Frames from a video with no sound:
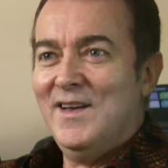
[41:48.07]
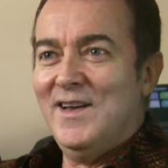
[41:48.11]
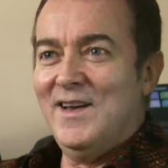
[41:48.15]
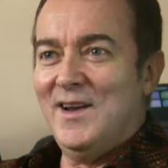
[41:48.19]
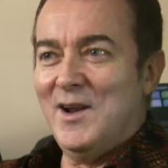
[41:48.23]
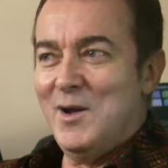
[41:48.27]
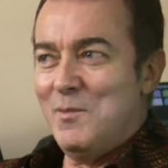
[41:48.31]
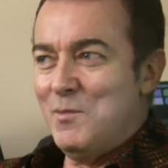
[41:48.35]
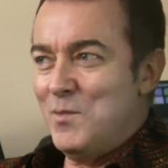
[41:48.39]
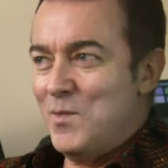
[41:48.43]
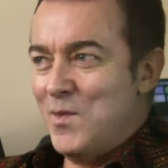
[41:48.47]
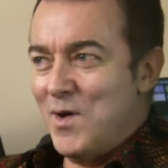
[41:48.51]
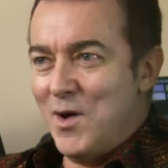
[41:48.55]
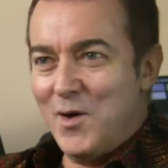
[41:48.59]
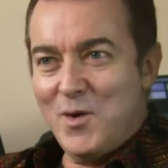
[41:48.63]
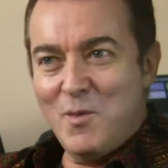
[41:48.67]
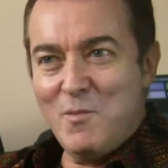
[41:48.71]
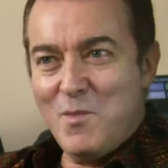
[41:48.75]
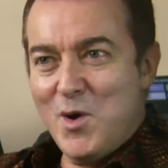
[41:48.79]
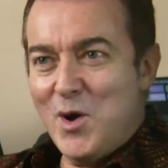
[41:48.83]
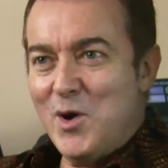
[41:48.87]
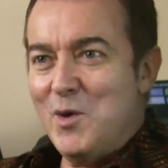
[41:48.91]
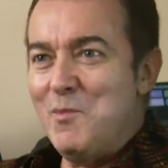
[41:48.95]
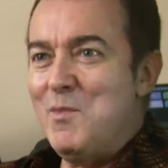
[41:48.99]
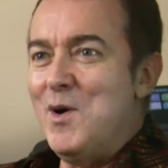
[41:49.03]
And I'm on a
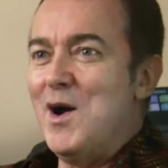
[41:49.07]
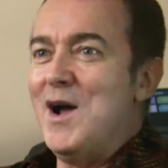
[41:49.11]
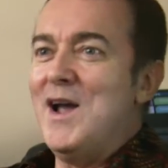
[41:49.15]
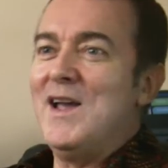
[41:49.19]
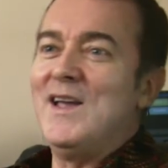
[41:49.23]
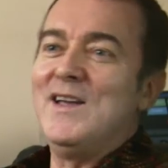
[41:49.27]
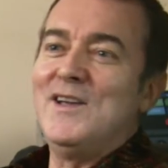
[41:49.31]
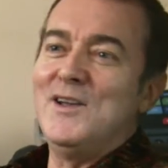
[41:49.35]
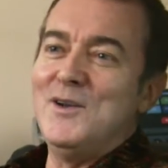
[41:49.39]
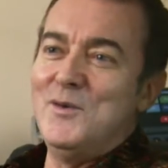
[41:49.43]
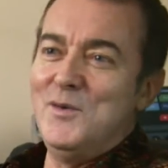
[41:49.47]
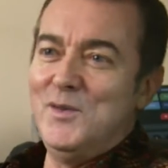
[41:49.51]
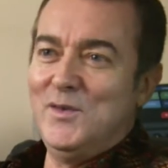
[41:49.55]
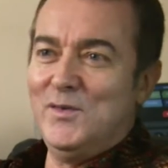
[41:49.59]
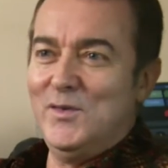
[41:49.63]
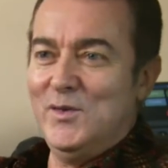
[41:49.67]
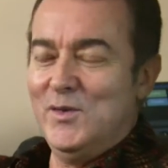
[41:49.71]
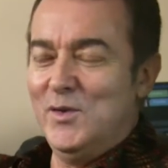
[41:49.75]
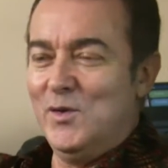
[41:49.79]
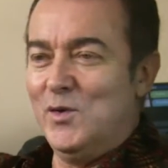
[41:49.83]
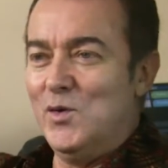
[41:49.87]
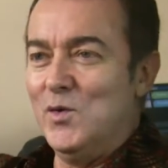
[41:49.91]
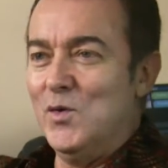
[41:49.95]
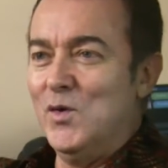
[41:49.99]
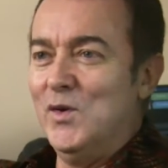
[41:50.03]
motorbike going through
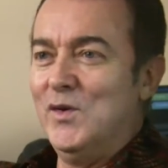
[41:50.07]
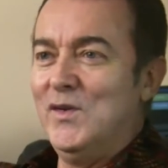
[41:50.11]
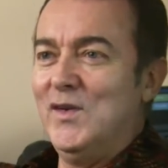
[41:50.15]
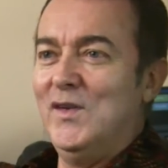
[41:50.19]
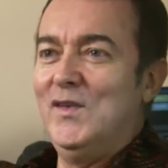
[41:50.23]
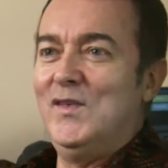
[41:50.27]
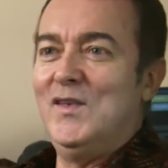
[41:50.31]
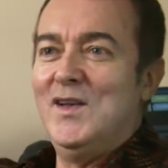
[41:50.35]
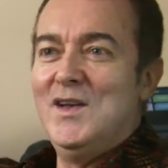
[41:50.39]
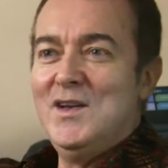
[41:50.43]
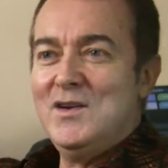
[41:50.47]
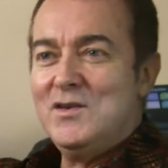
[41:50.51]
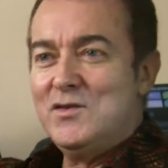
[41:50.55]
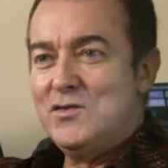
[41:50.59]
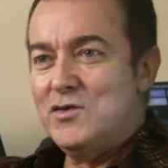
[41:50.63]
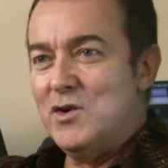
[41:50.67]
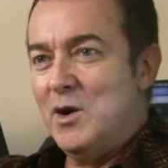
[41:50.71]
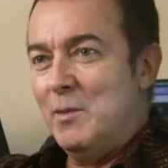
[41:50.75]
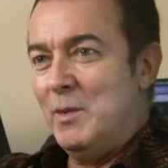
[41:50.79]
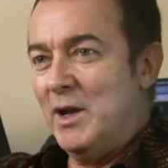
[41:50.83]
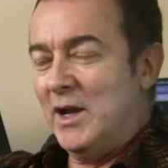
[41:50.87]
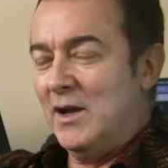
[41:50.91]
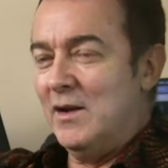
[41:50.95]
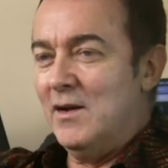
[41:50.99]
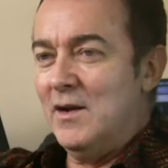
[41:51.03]
the gorges,
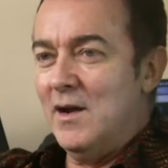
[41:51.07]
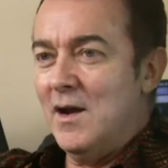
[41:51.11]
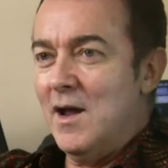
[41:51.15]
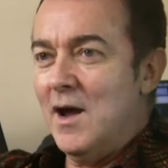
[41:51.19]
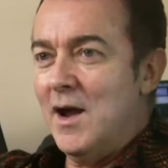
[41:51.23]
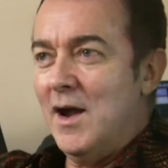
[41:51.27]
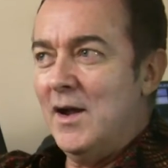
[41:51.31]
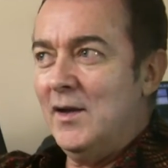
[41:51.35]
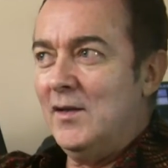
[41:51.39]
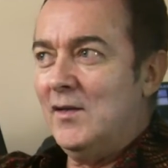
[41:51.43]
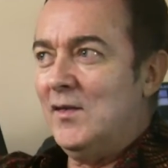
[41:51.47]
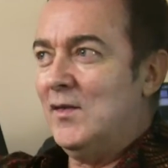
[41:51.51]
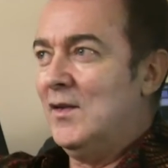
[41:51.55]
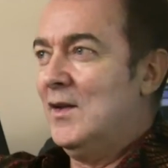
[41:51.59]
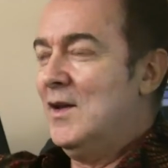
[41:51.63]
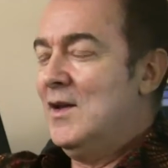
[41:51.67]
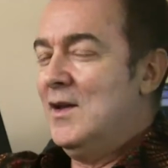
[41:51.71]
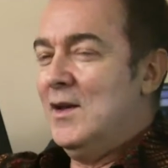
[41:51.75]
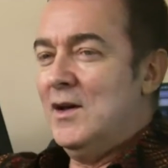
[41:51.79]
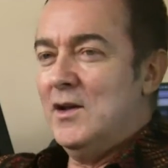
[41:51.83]
drumming at night.